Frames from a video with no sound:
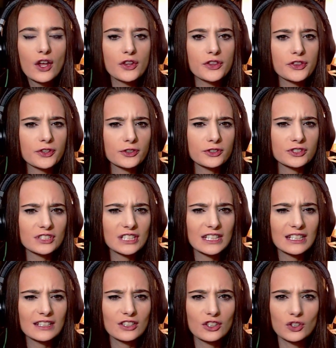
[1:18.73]

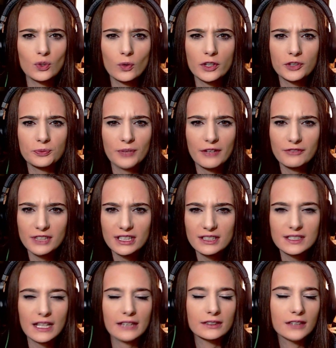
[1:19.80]
13 Norn Revenant.
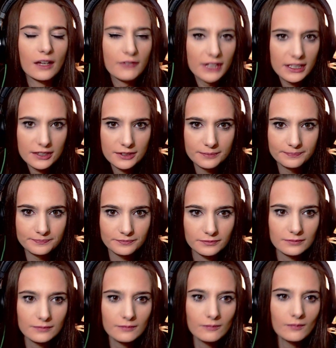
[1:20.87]
I love it.
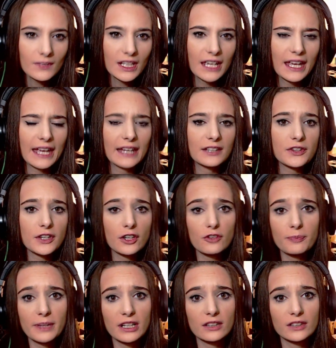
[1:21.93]
And there have
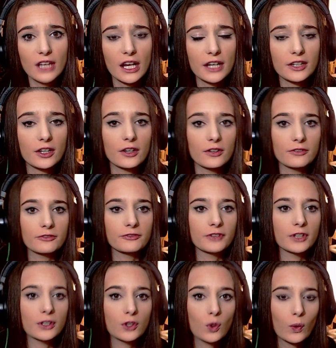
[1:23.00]
been a lot of
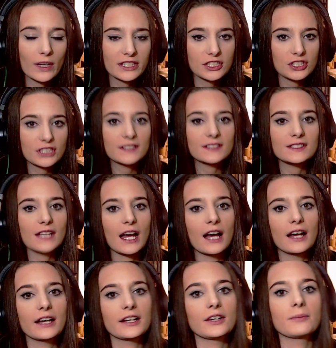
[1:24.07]
questions
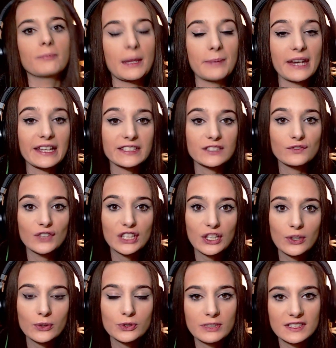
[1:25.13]
on my past
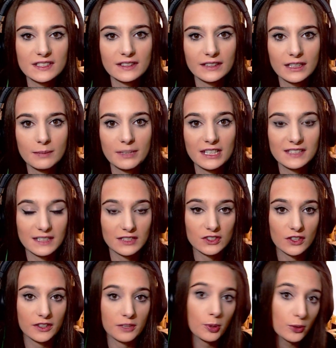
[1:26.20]
videos recently because I
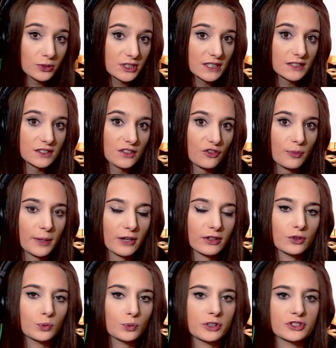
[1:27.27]
started posting stuff about
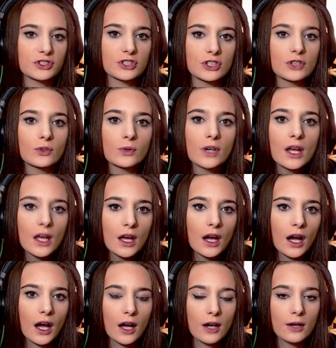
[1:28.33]
Guild Wars 2,
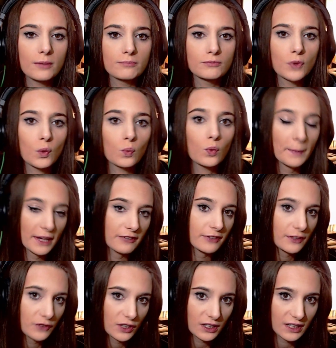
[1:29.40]
what my
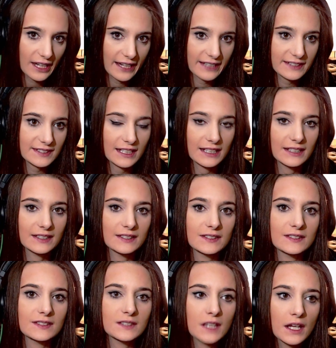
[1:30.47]
favorite class
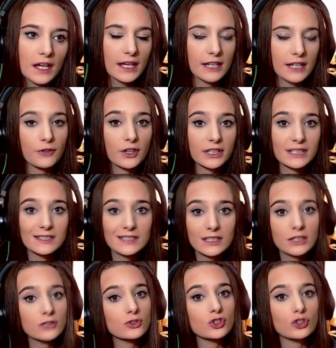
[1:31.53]
is, if I'll
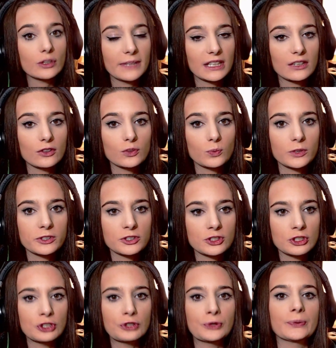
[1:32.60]
continue streaming Guild Wars
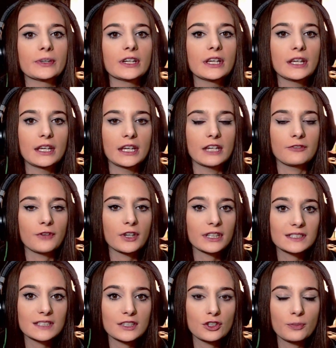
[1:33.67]
2, if I'll
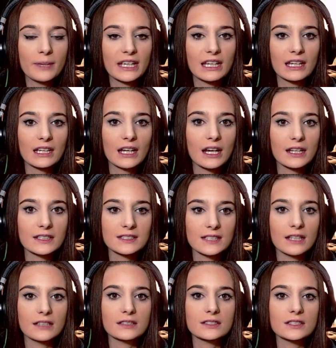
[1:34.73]
continue making
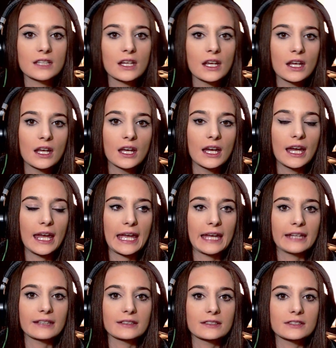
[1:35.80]
content,
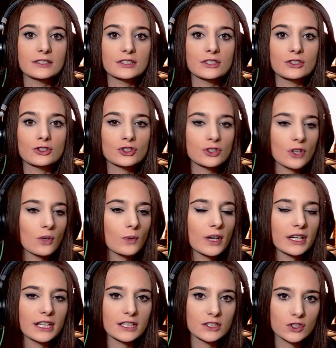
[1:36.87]
and so on
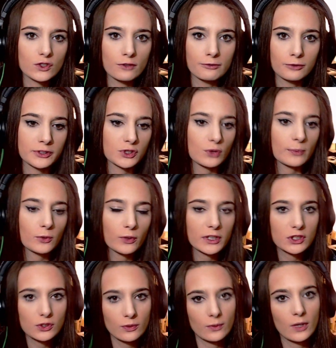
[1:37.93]
and so forth. So I'm going
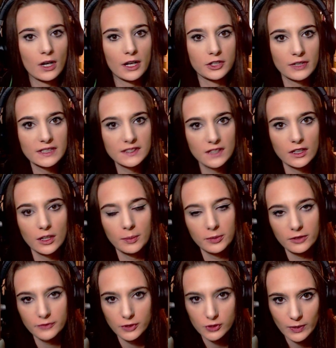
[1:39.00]
to address a couple of
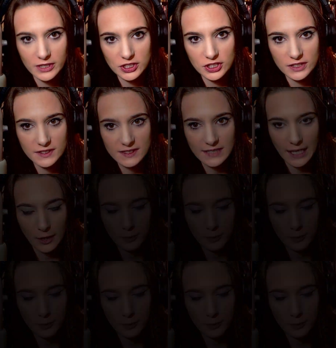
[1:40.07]
those questions now.